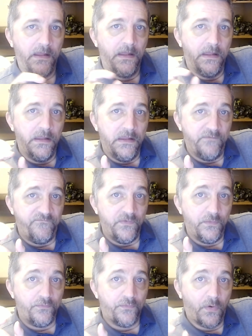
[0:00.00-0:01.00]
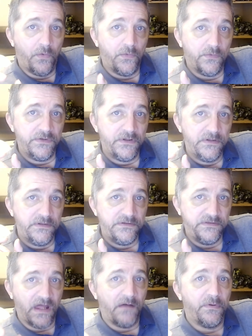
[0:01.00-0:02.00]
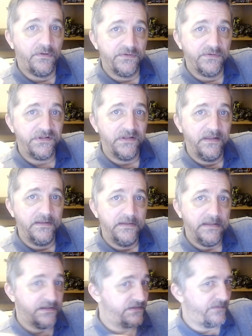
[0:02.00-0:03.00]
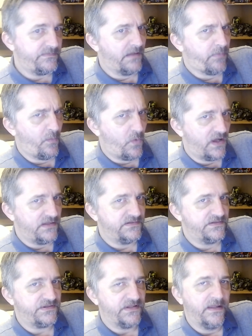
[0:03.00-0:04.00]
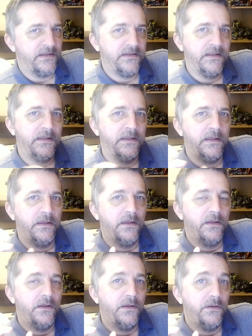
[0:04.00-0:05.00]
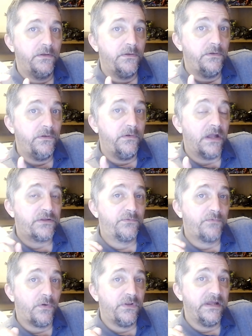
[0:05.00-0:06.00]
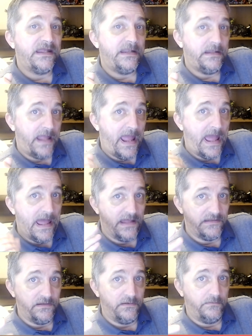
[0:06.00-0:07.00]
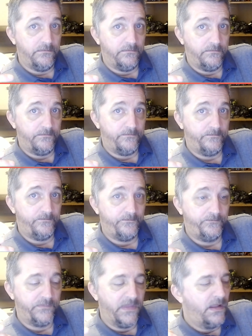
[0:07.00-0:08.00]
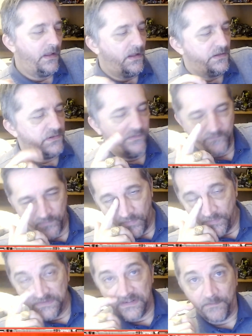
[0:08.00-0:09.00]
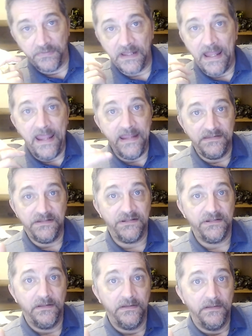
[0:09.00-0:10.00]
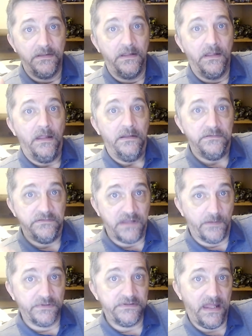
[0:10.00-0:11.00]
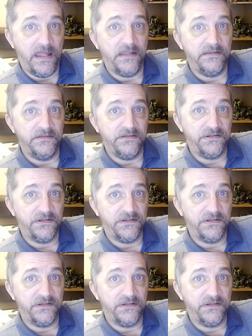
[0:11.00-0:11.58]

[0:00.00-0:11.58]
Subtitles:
If you rolled doubles, except double ones, you got to roll again and add. So if you rolled double 8s, double 10s,